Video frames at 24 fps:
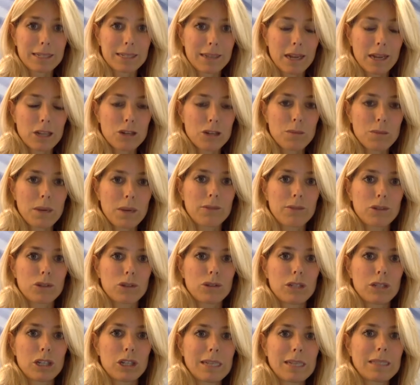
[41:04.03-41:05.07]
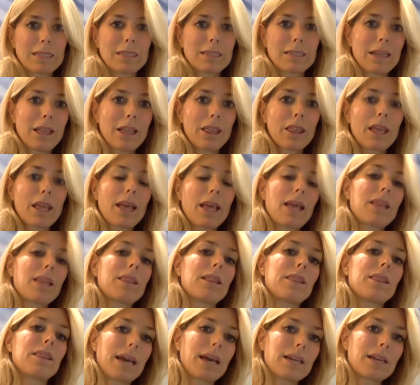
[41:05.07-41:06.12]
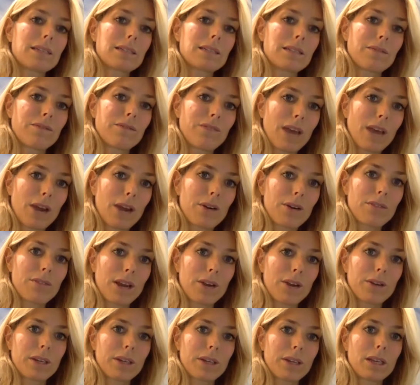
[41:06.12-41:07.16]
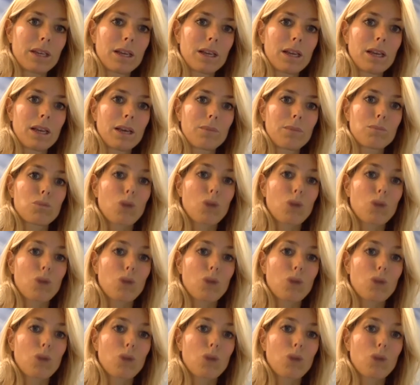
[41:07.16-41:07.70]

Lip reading: attachment level to the adjacent teeth, then that is a very, very